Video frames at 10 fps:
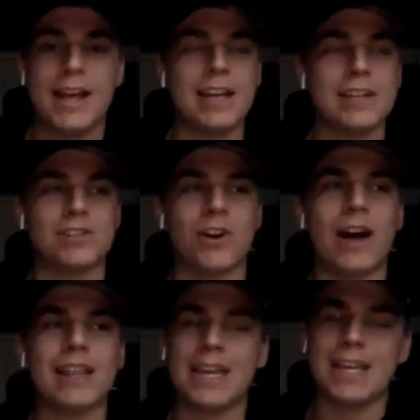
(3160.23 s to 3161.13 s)
And so
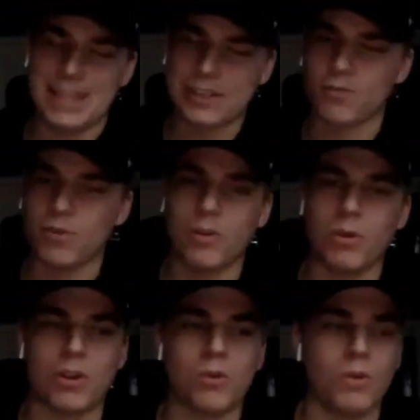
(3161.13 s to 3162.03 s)
I think that's really,
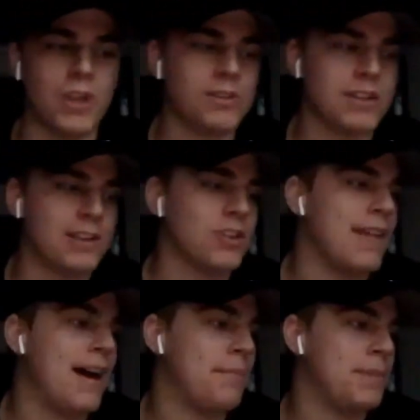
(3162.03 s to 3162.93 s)
really cool that you touched on
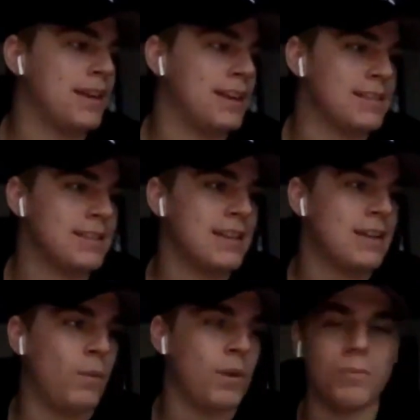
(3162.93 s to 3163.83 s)
that because
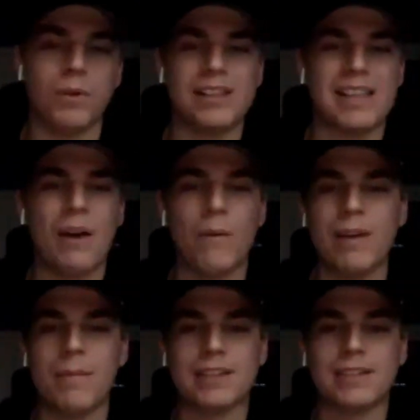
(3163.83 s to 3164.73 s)
when you put it that way,
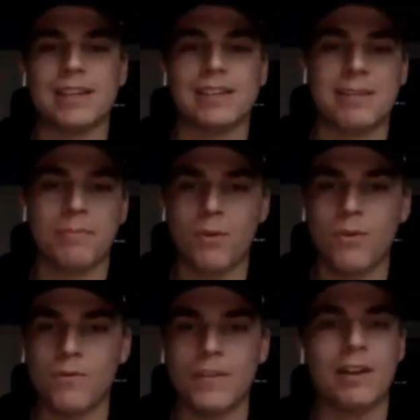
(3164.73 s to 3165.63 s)
it makes things
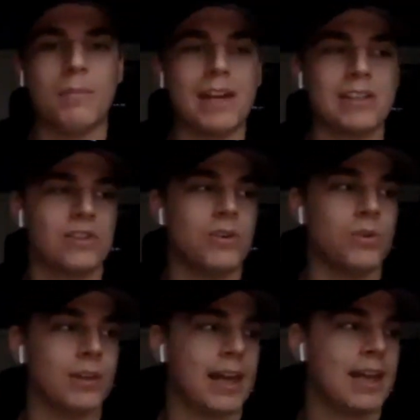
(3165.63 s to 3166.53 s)
simple and it makes
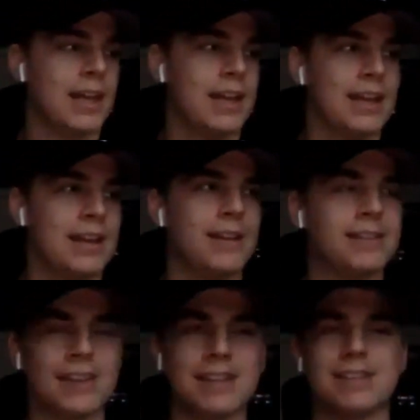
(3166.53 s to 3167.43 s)
you like,
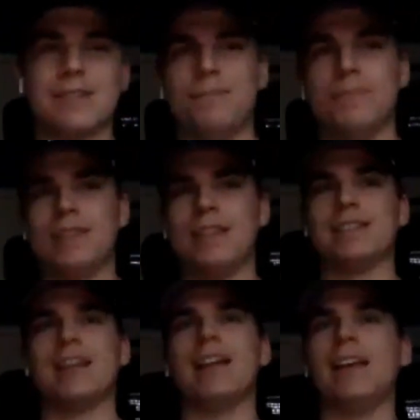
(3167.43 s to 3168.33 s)
it's it's
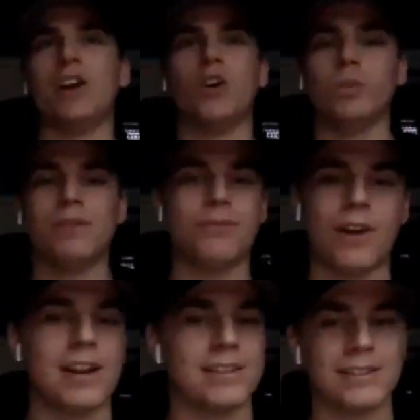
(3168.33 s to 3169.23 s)
it's not like a golden
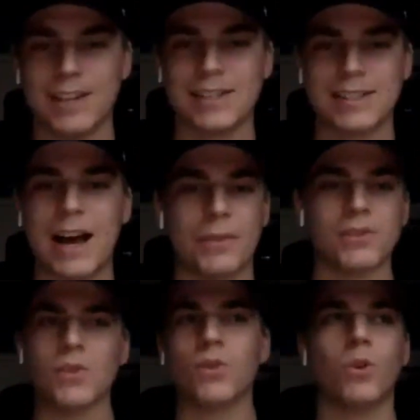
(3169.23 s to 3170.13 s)
phrase. It's not.
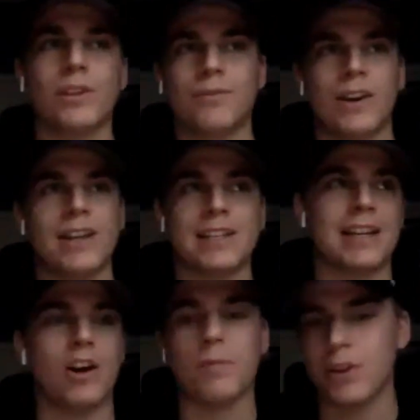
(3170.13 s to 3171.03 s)
There's no golden phrase that's
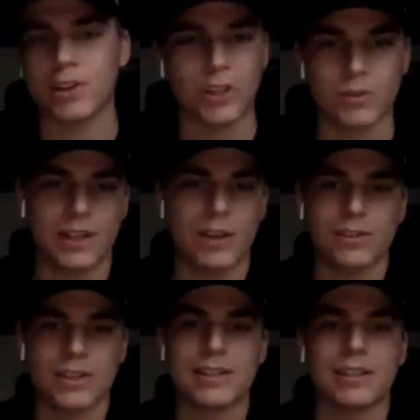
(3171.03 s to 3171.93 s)
going to help you close
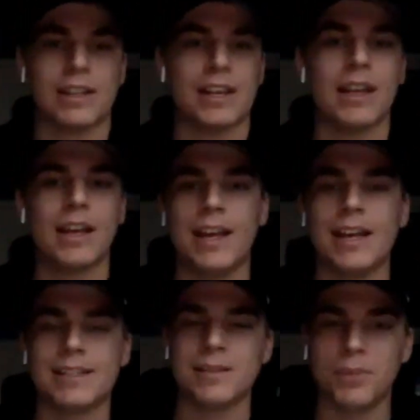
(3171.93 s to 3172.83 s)
deals instantly.
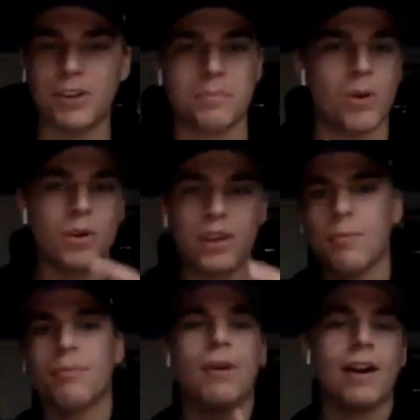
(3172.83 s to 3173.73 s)
It's simply just poking
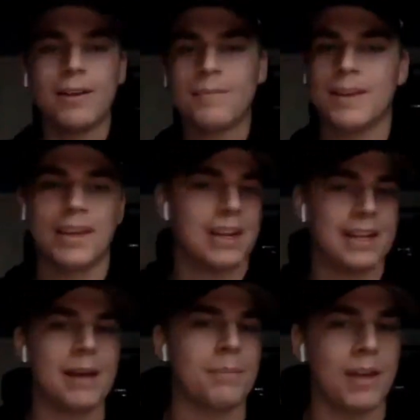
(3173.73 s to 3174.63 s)
and prodding, getting
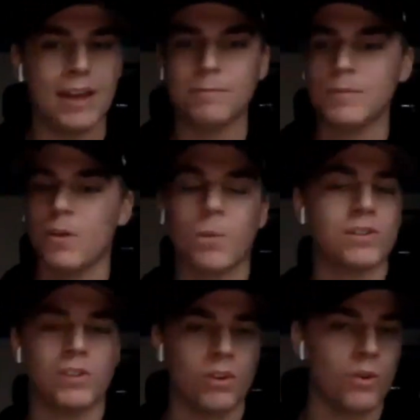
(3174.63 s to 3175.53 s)
that pain, and
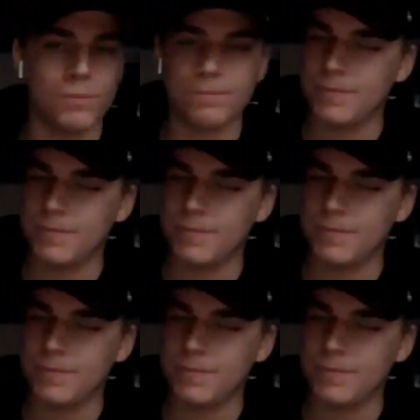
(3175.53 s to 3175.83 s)
once you do,